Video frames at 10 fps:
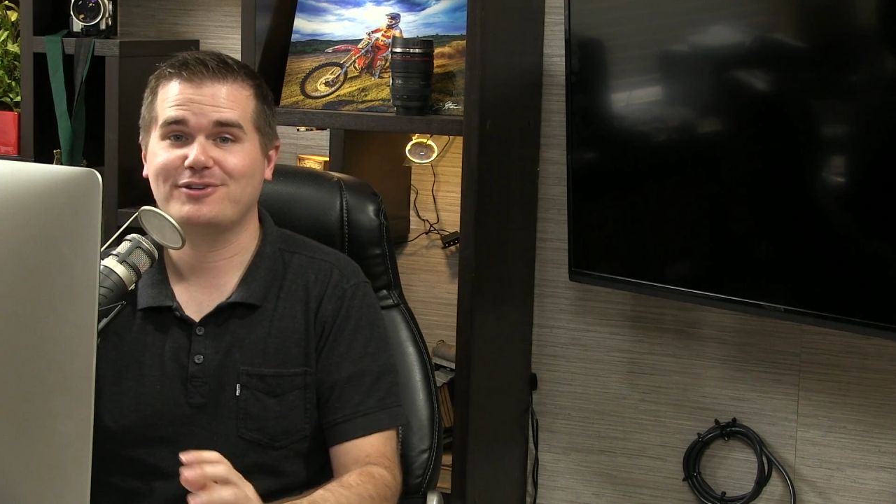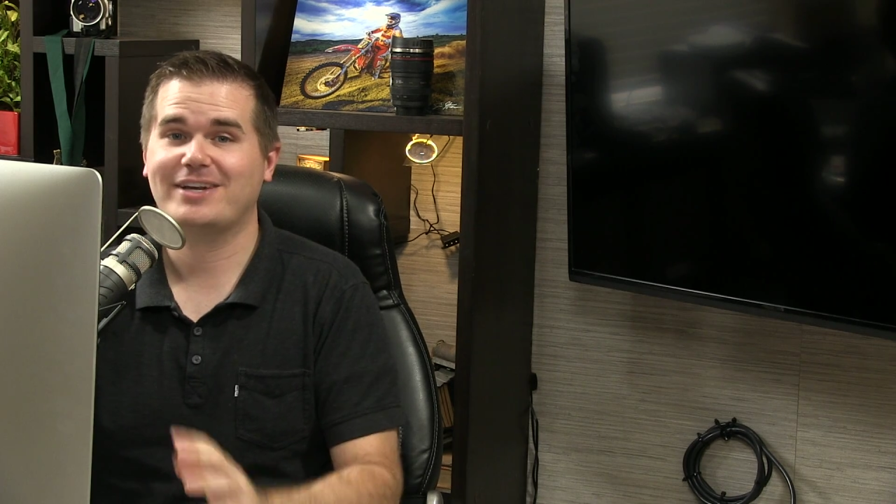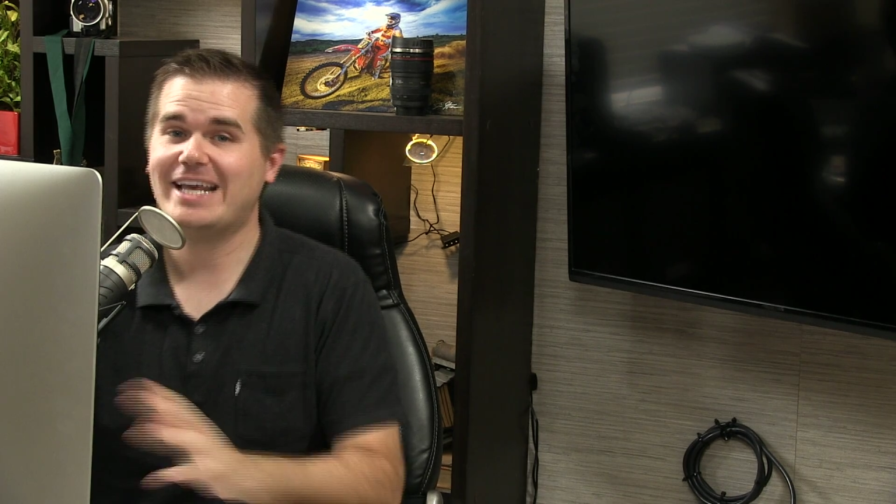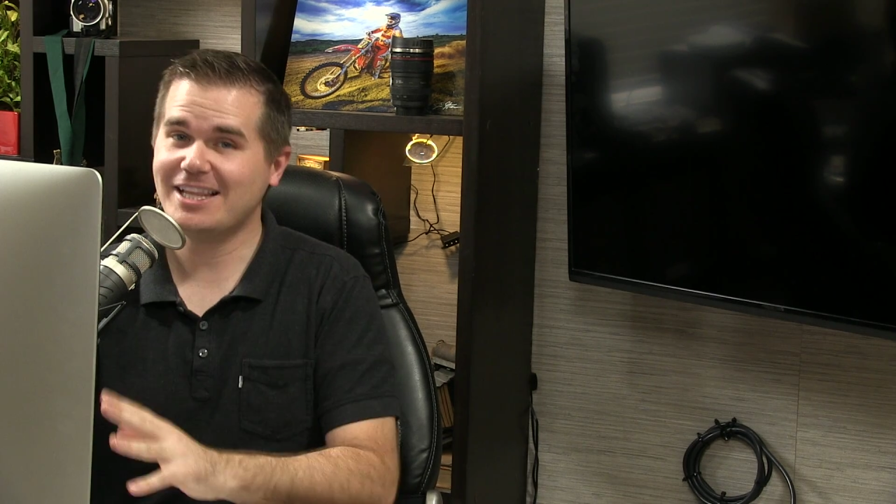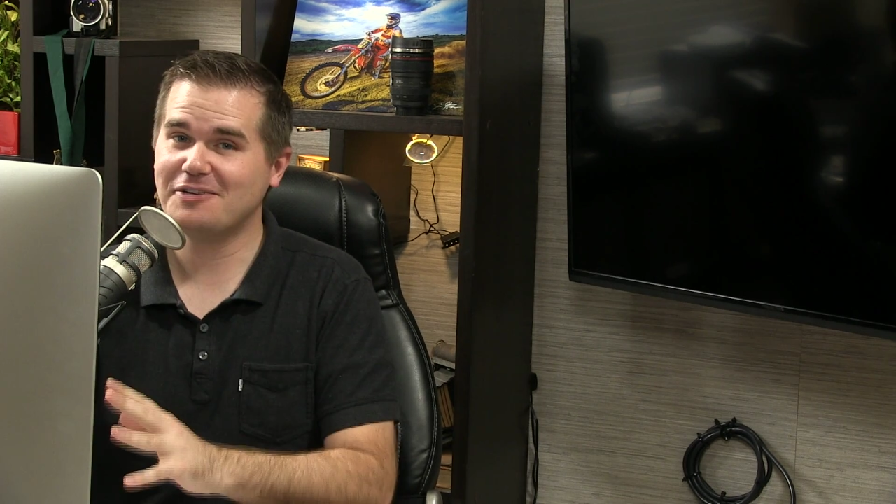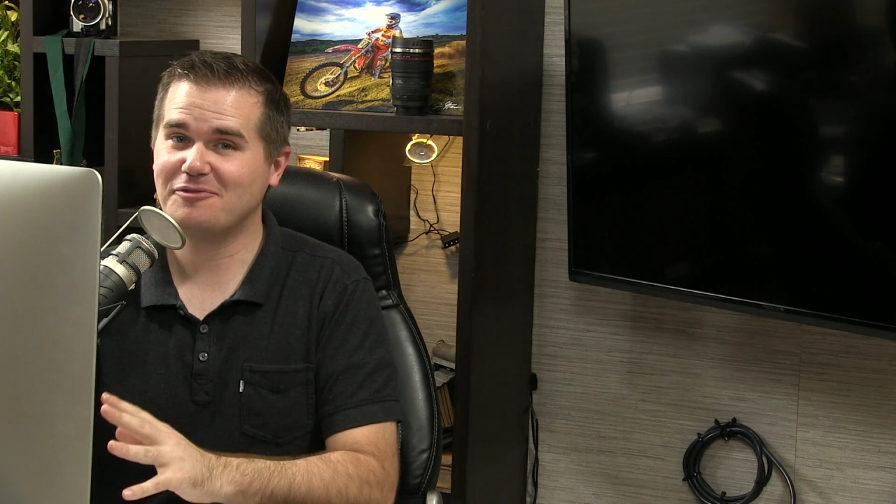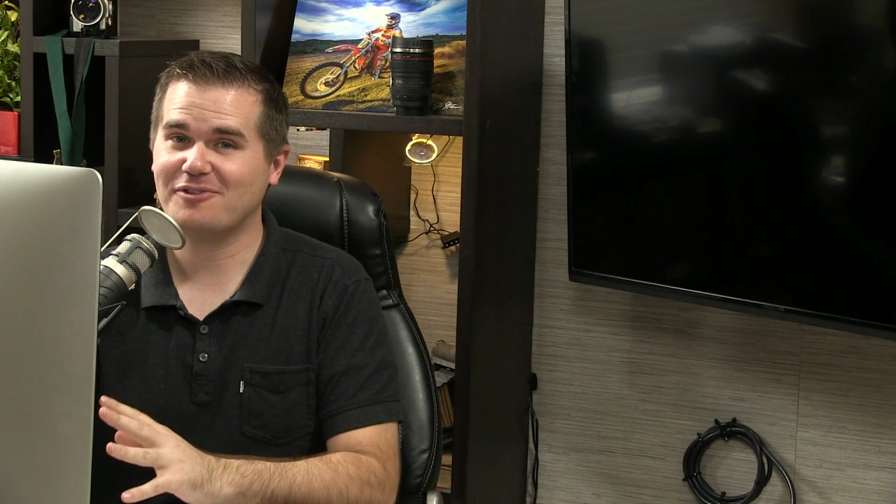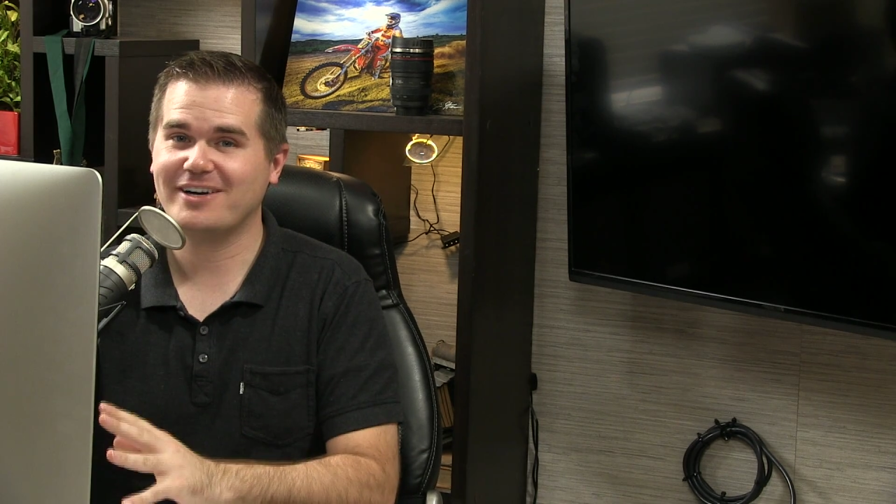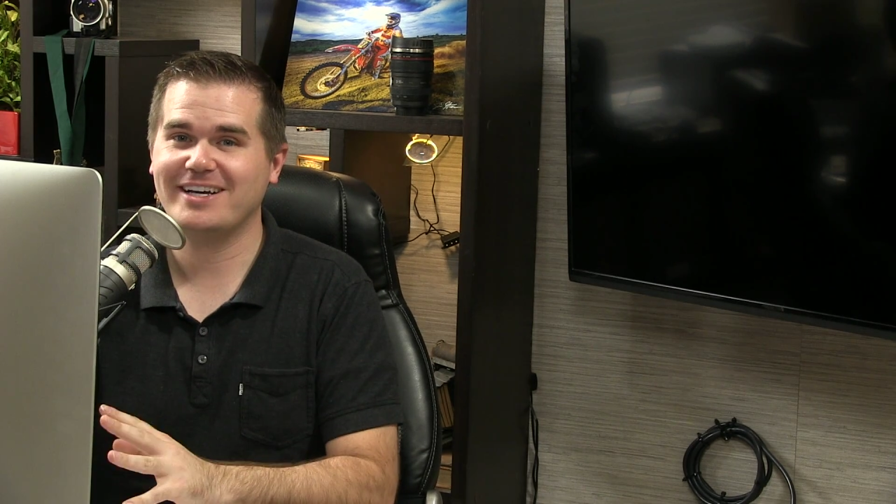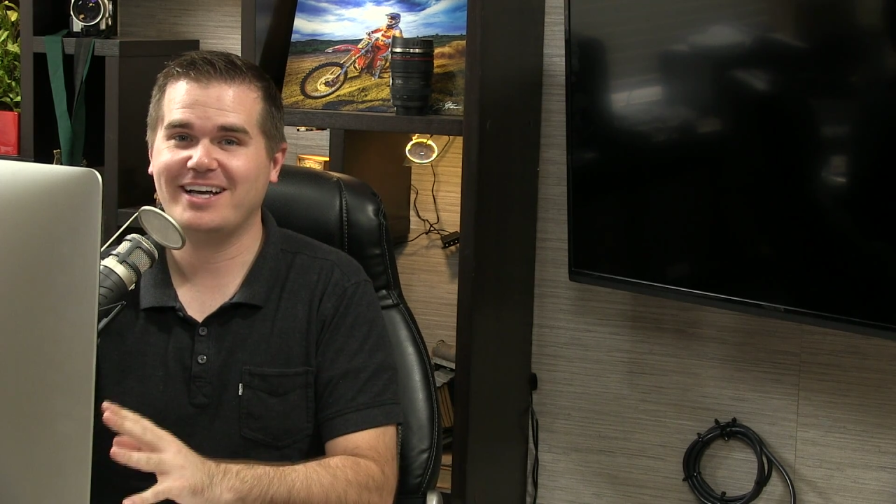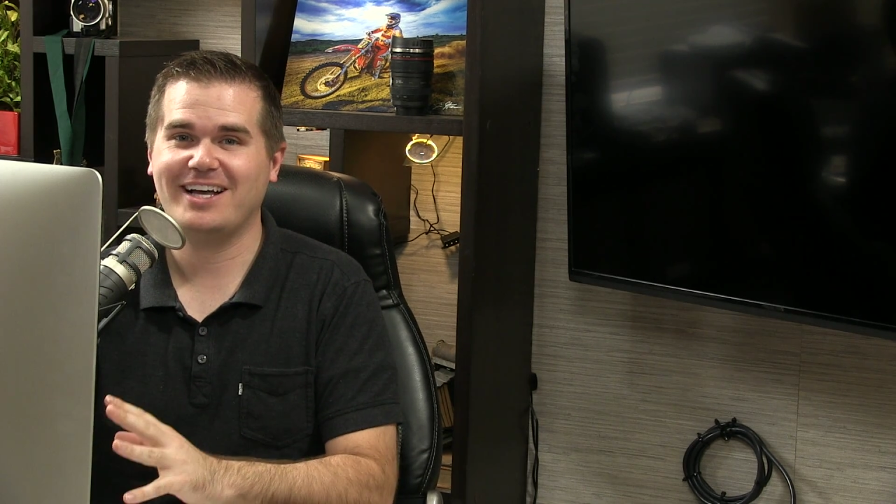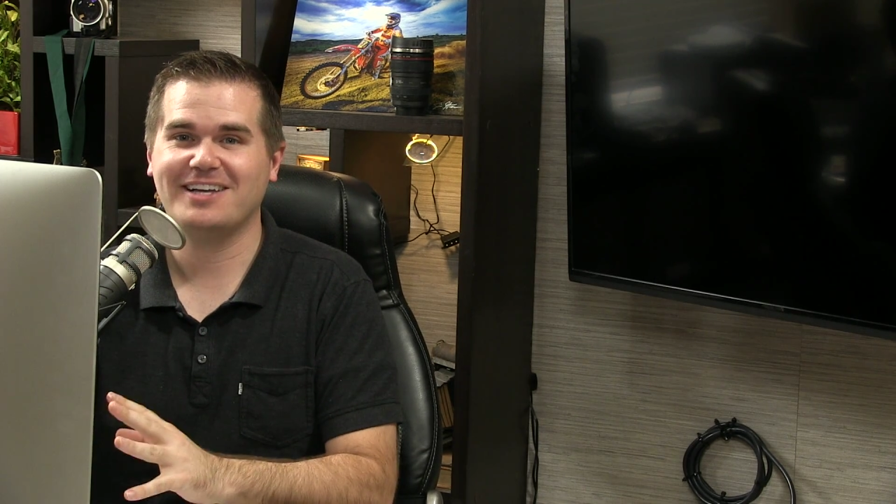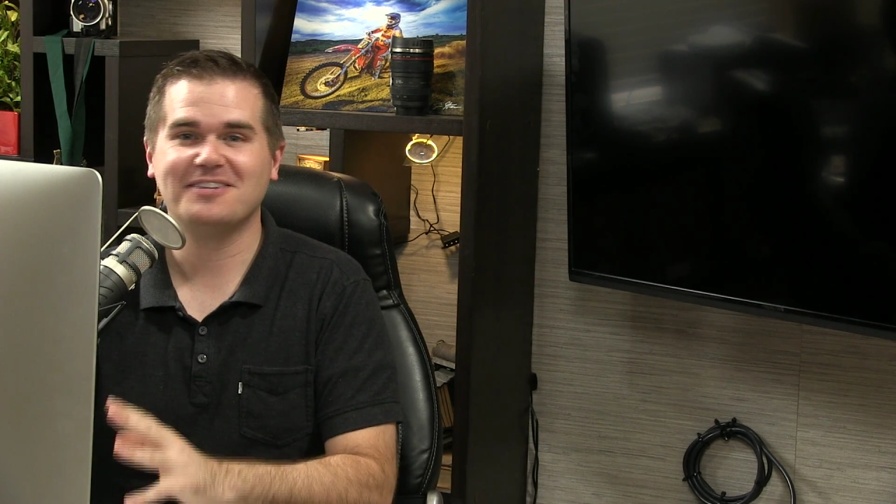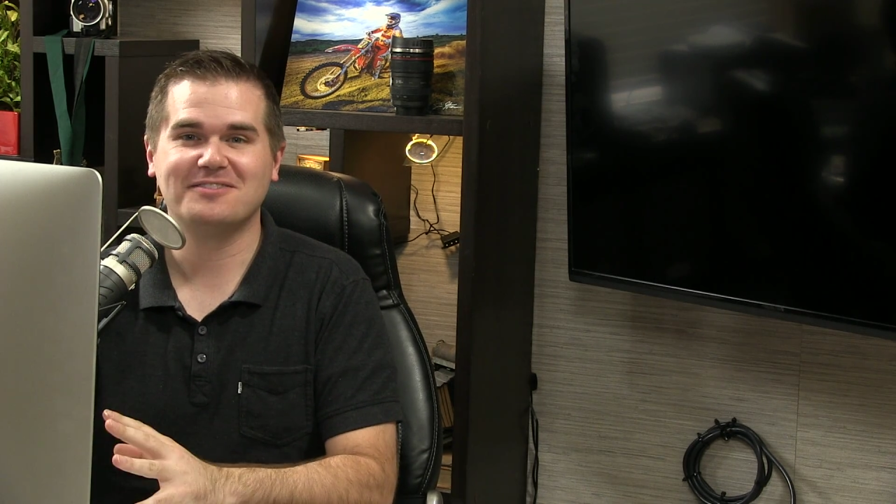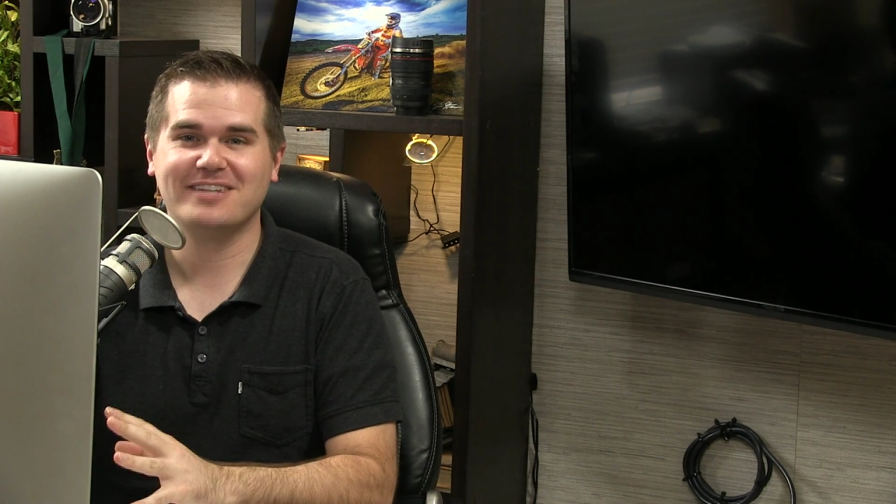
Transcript: killing for a